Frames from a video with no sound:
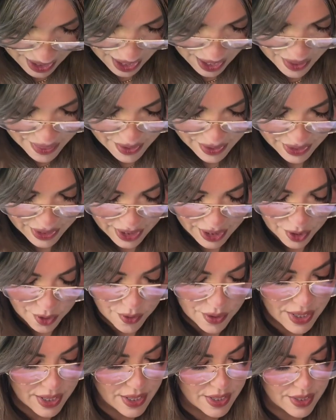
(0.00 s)
And then
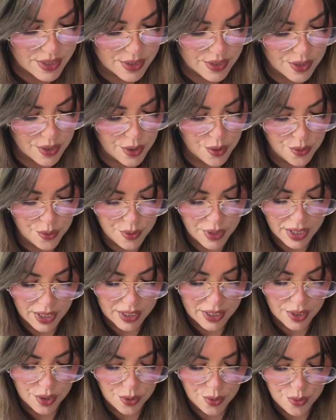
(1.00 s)
here is the
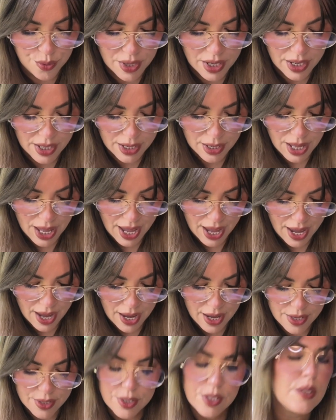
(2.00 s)
ring. Now the ring
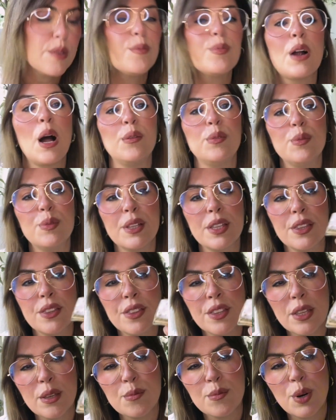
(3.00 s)
has
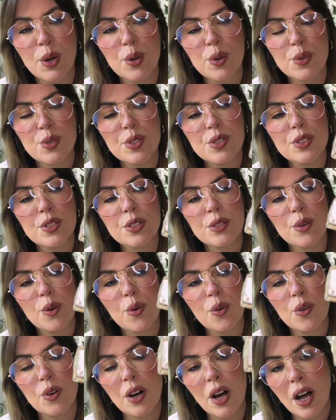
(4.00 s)
probably the most
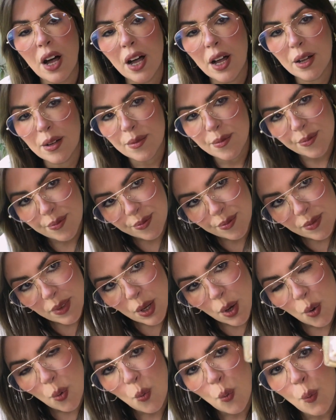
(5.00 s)

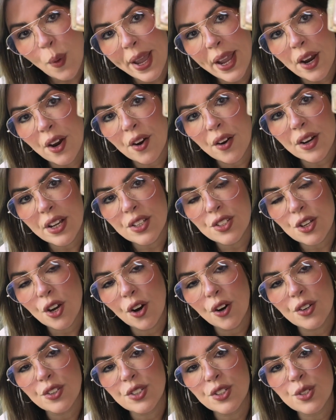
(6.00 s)
wear. It's
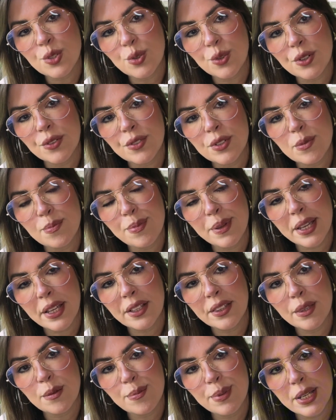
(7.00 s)
hard to sort of
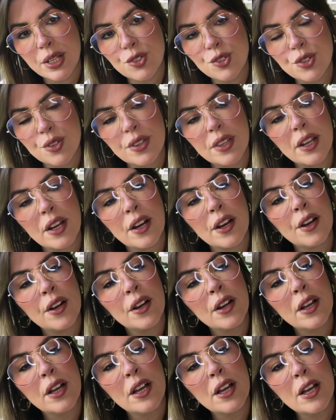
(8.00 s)
depict the picture
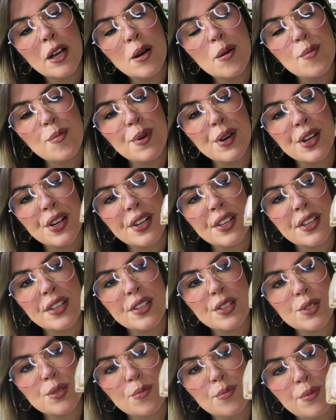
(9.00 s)
there, but it
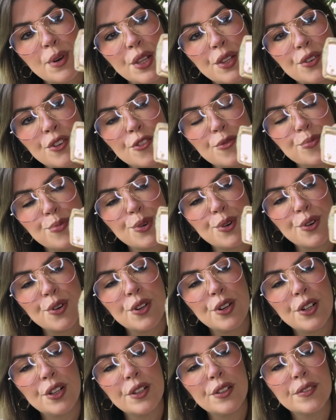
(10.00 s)
is mother of
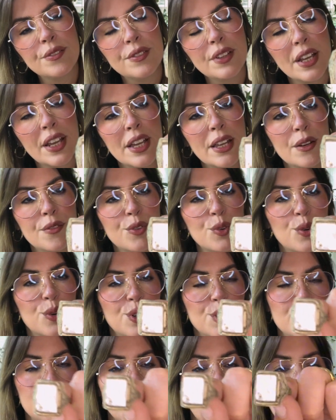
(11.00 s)
pearl. And of
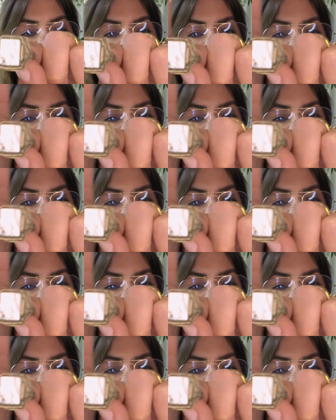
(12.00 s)
course my